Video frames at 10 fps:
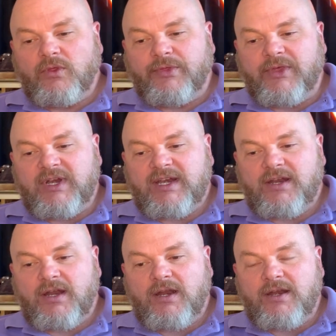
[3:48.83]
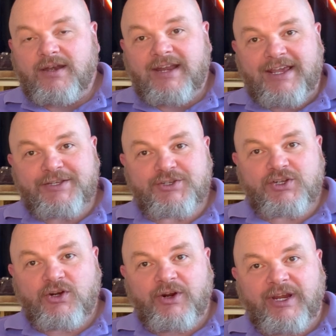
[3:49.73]
The
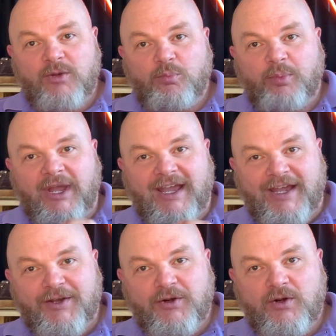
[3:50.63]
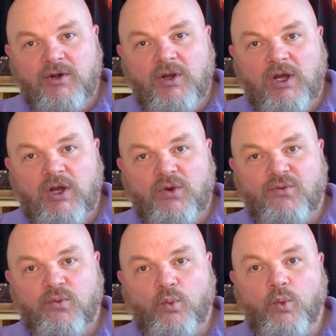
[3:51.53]
nature and pattern
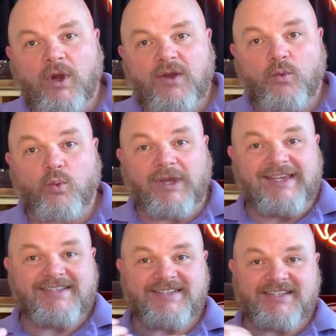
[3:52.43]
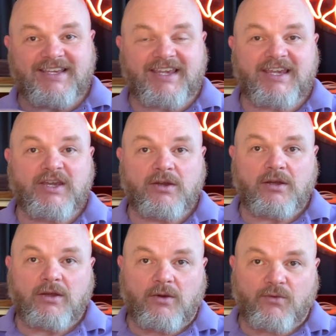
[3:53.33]
of what we see
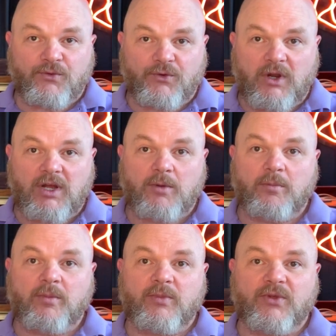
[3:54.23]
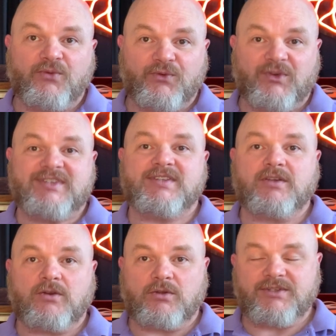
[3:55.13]
from the
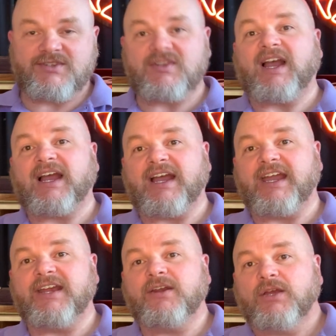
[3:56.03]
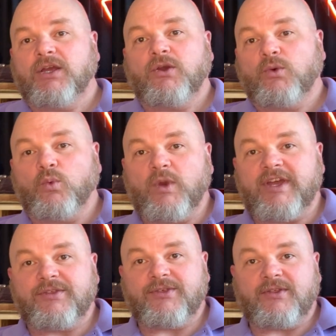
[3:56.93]
physical side
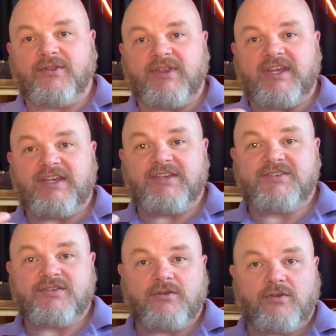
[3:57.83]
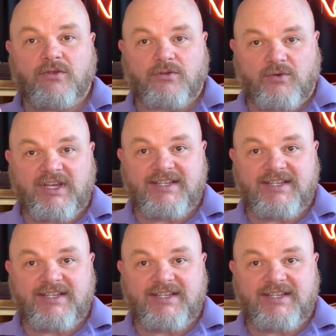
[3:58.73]
with these three